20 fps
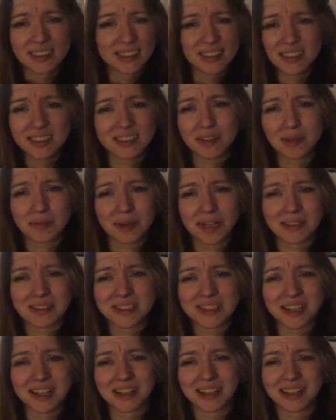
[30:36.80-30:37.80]
because nobody
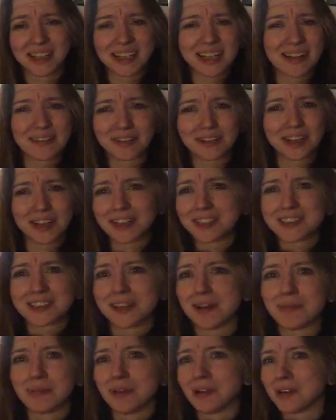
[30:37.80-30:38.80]
else is gonna like ever like
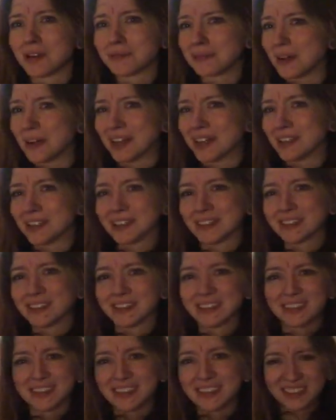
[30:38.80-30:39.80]
stumble upon,
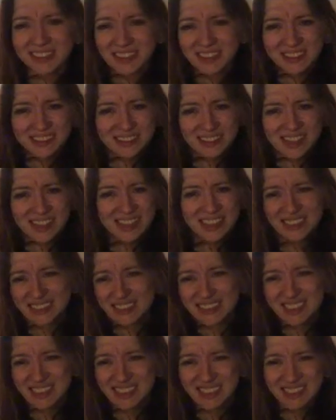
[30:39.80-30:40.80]
you know, right?
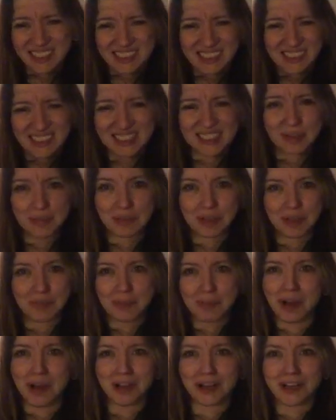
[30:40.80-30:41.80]
Like stumble
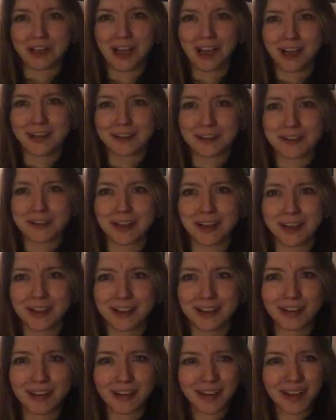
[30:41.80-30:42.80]
upon a hashtag,
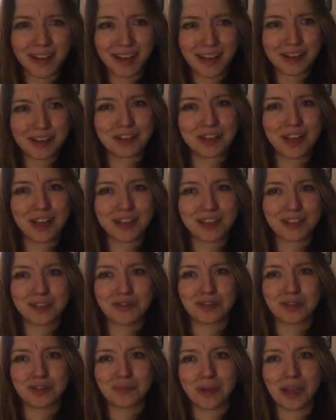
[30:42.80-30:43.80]
like a hashtag
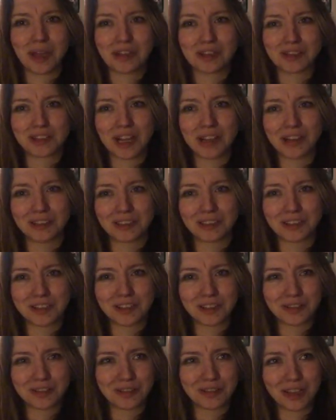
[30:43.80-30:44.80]
YouTube Pagan Challenge
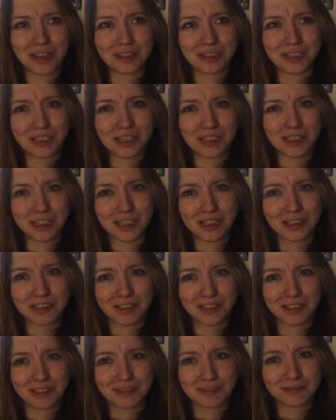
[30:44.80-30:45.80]

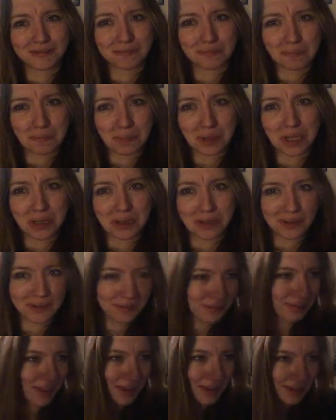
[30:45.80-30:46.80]
2018 B
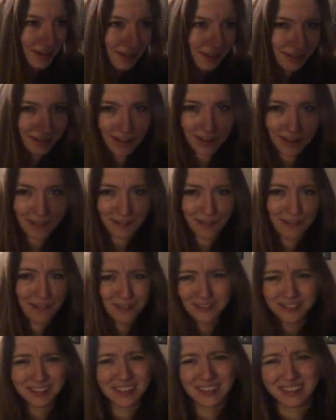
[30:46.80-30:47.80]
letter, like,
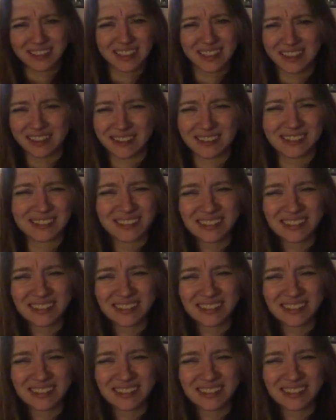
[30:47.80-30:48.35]
you know,